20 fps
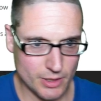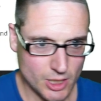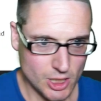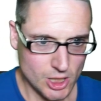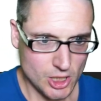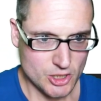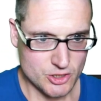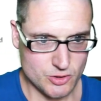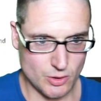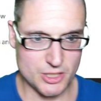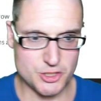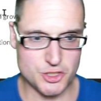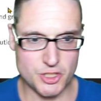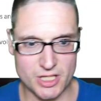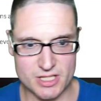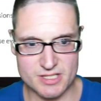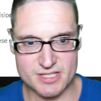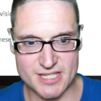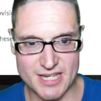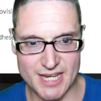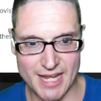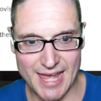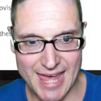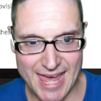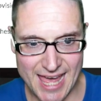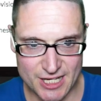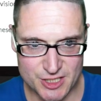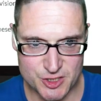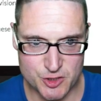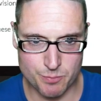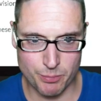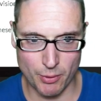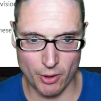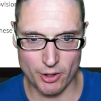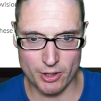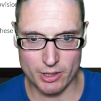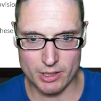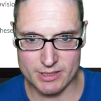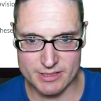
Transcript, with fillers: So as you can see, expert